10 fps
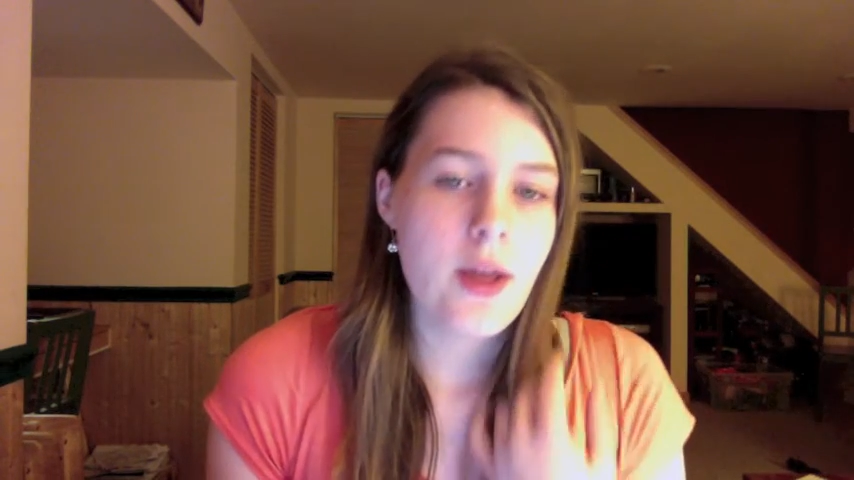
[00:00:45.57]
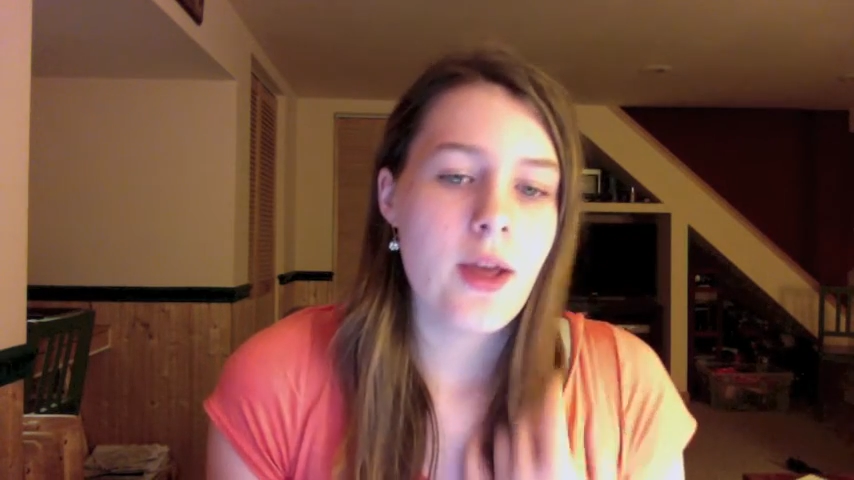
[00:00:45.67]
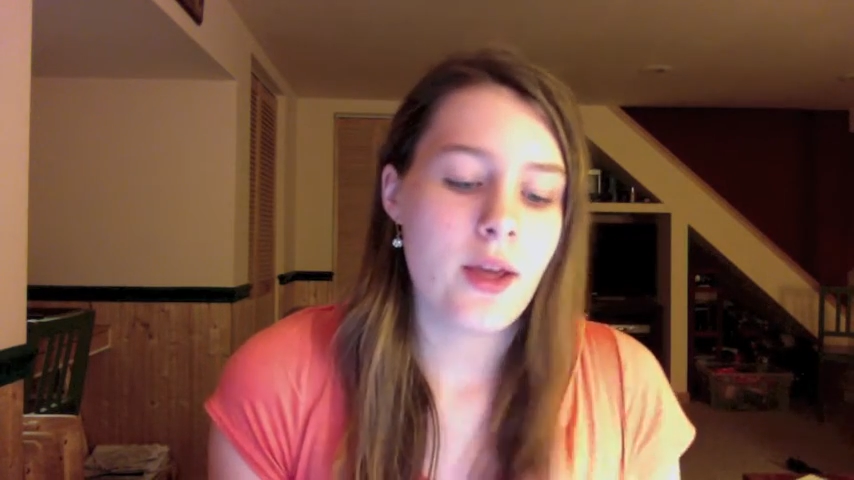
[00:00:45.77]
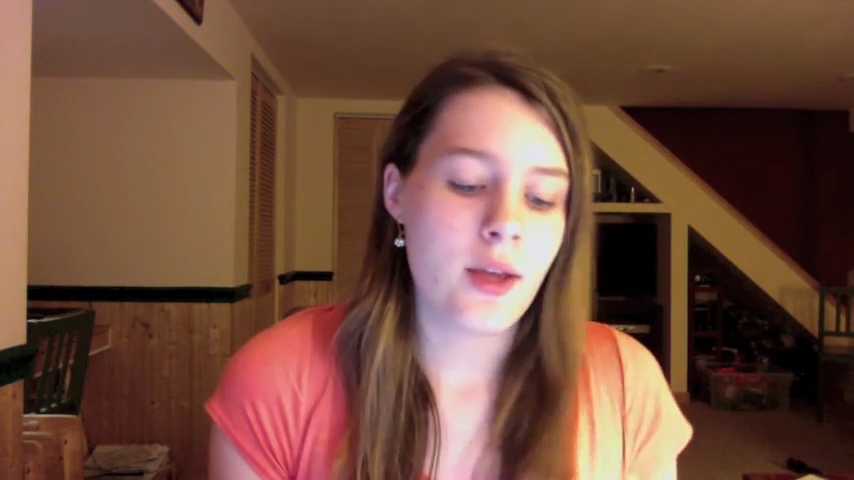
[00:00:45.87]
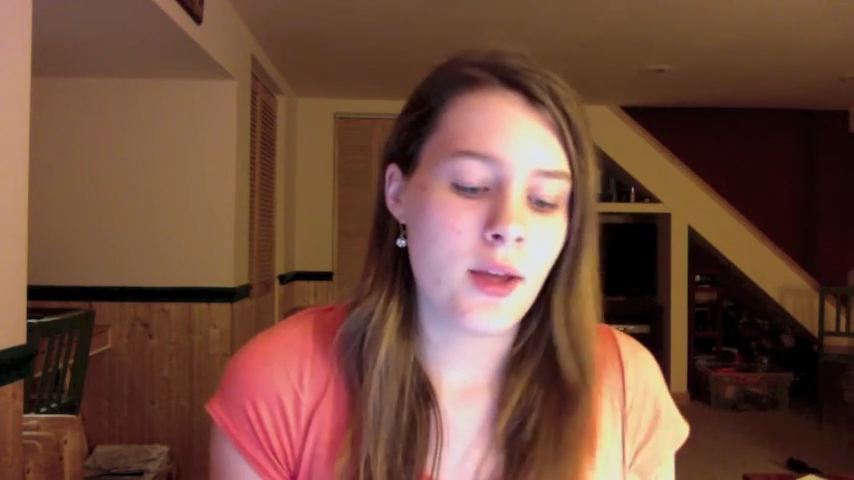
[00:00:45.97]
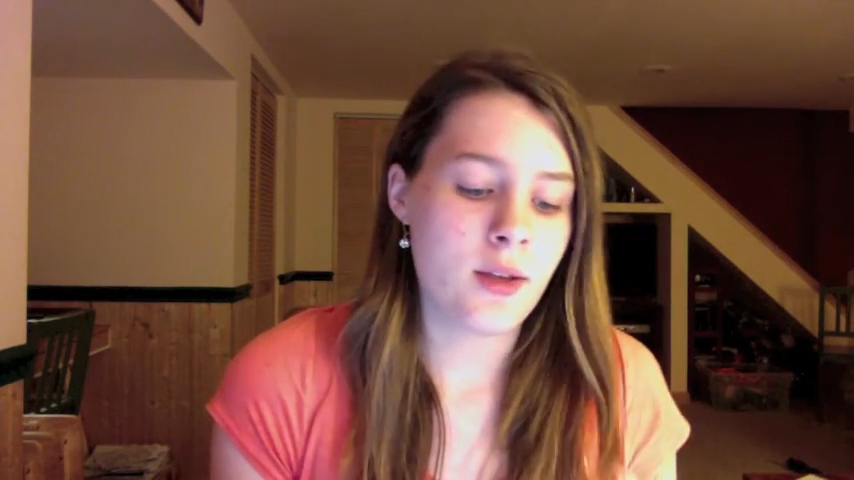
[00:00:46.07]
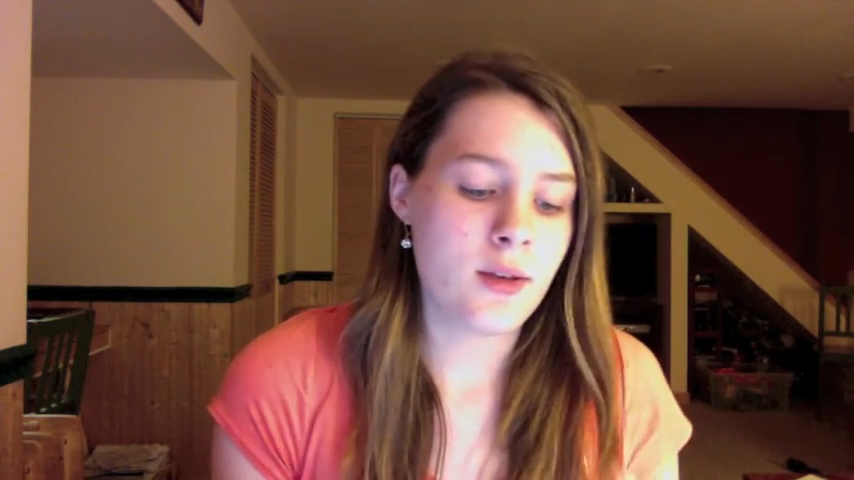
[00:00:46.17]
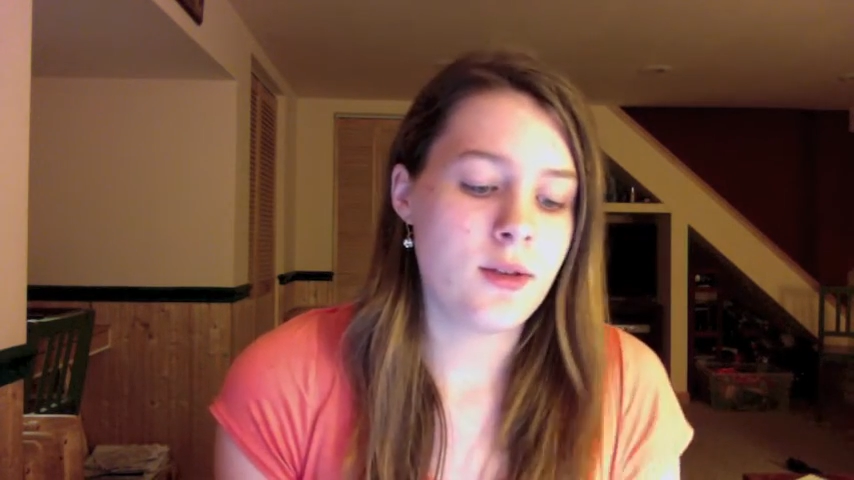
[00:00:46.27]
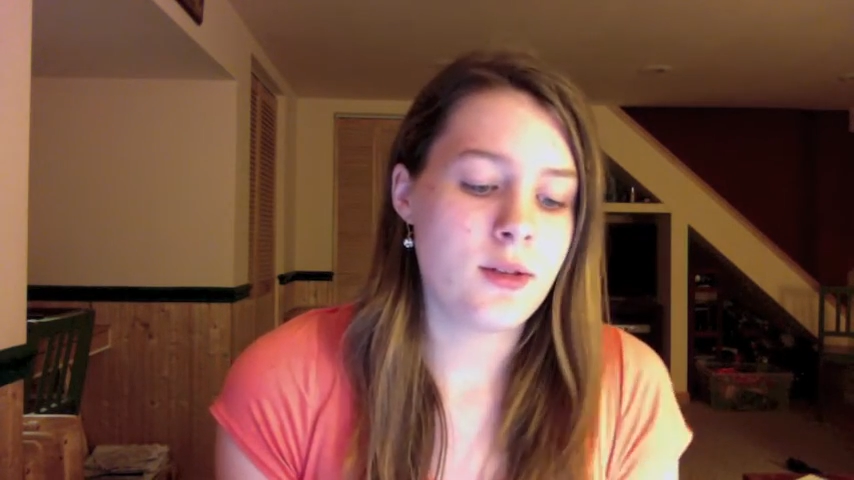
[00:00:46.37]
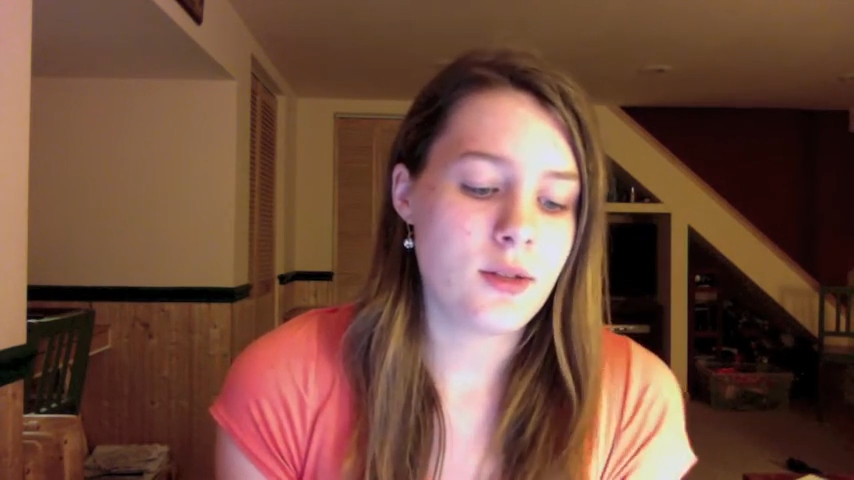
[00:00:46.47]

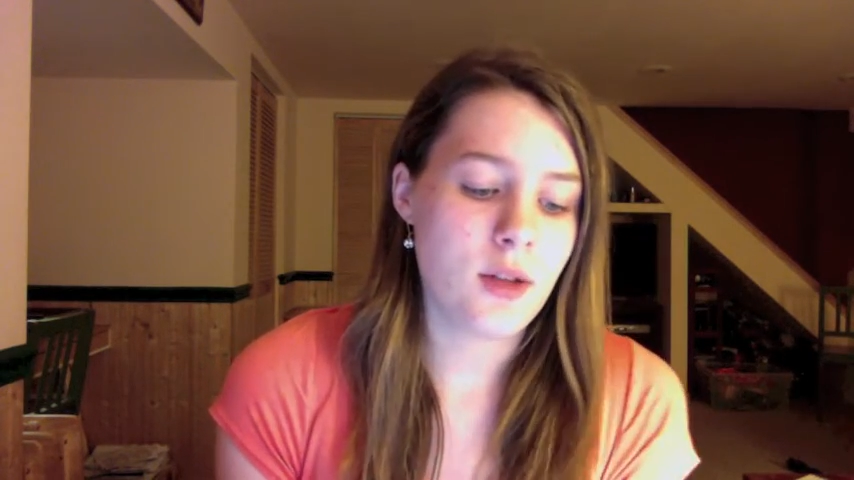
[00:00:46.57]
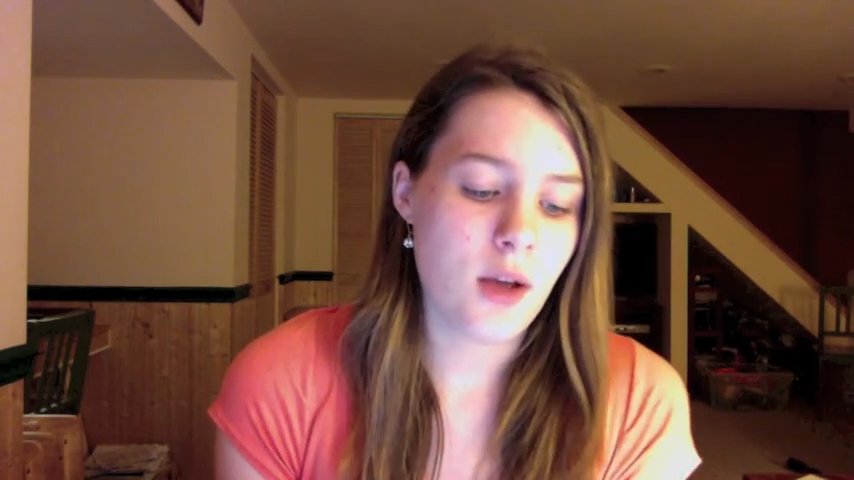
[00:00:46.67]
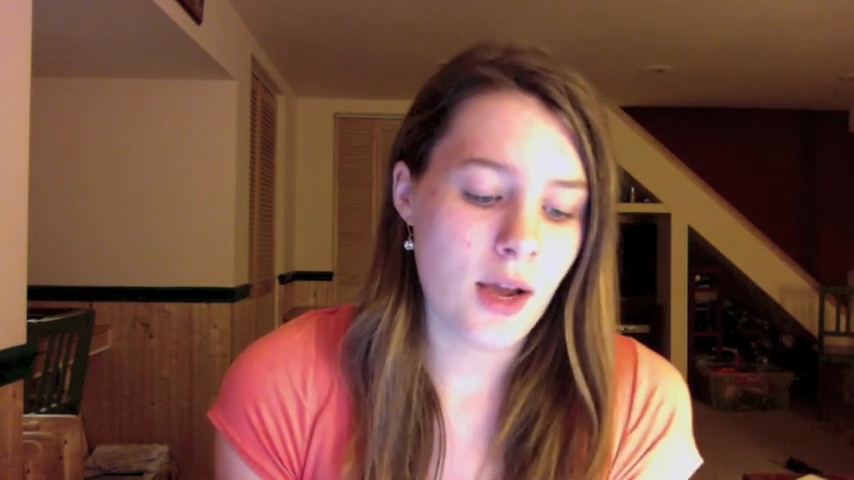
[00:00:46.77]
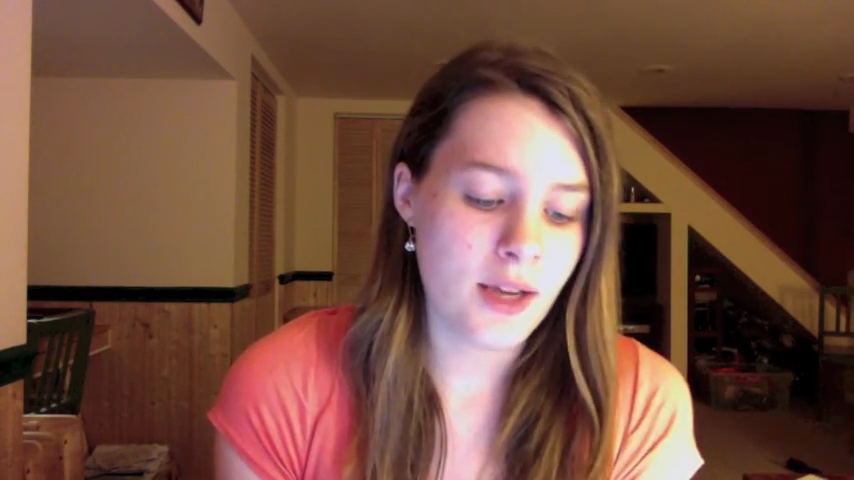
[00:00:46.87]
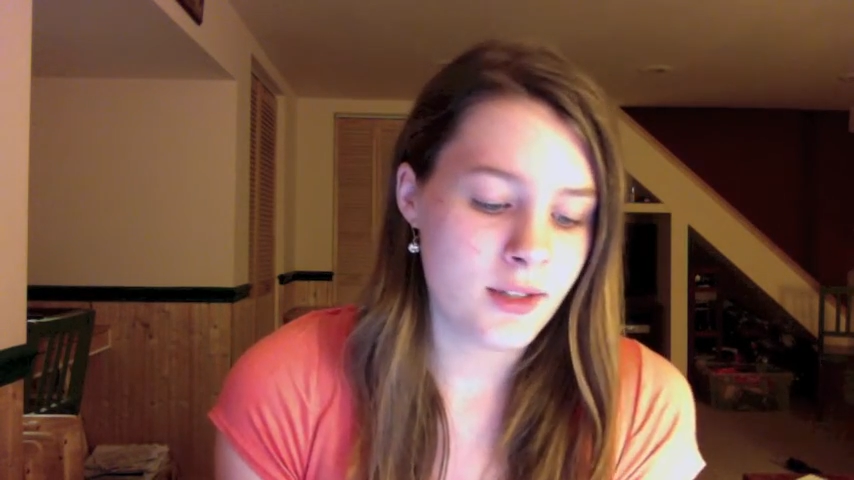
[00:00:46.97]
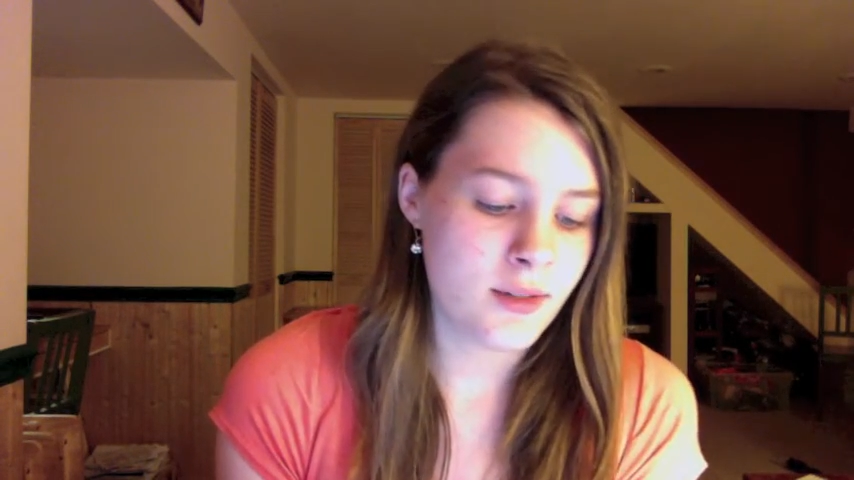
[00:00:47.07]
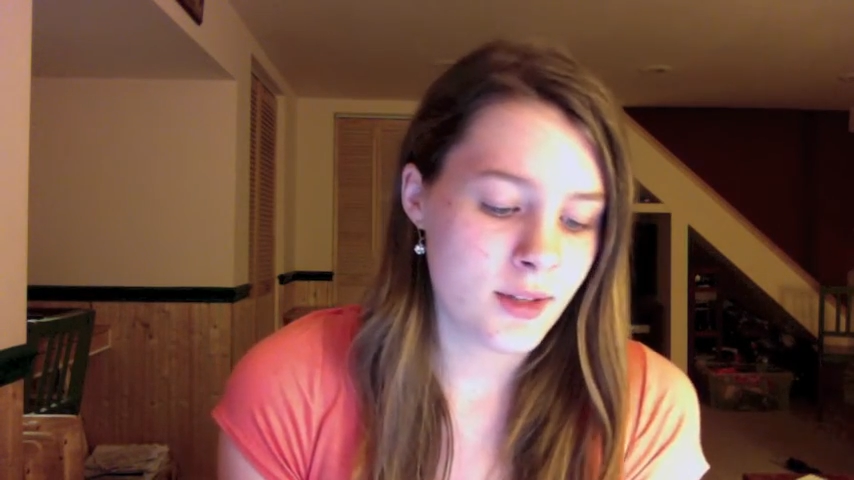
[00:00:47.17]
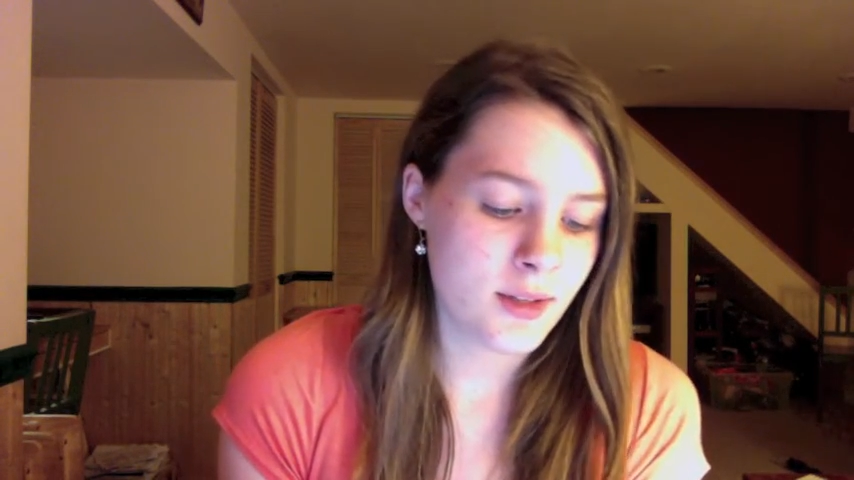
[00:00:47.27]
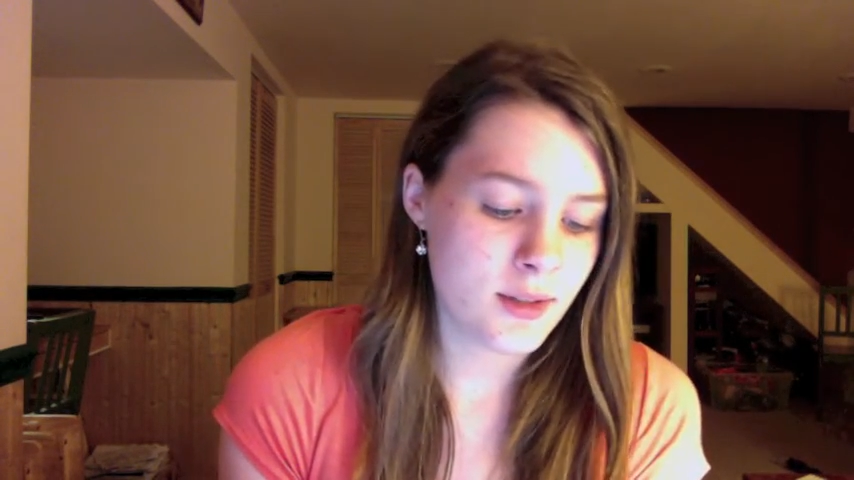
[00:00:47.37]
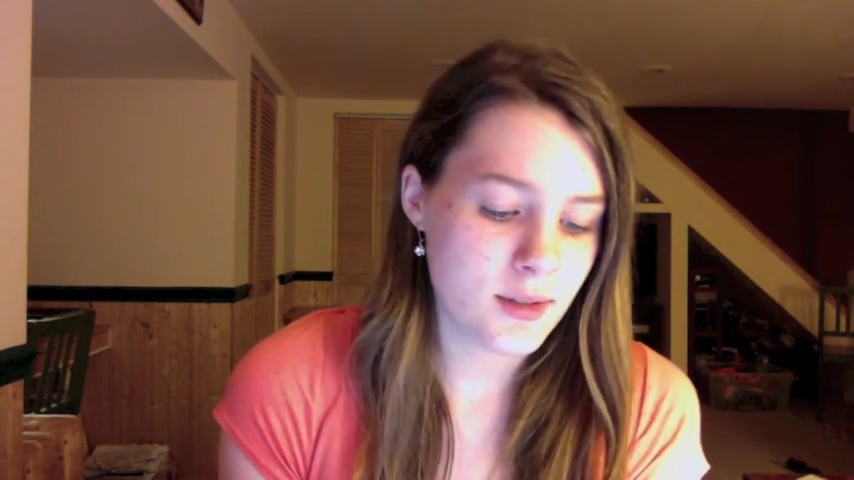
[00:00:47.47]
And I did
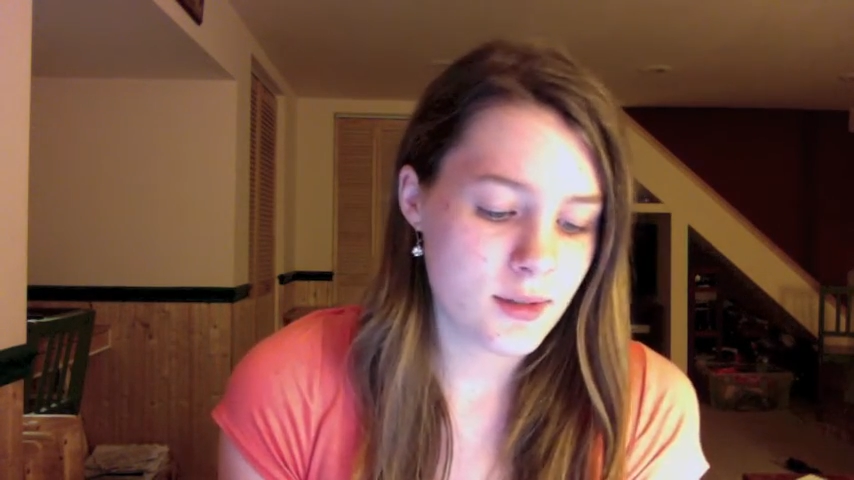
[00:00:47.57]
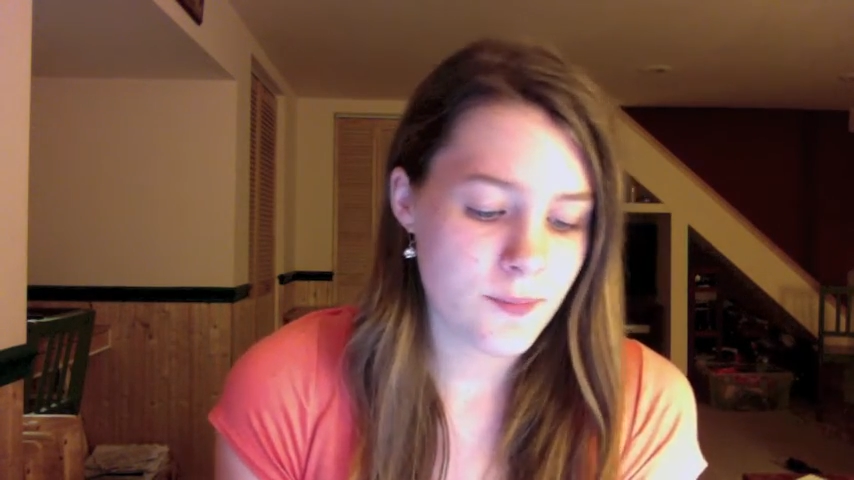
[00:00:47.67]
this.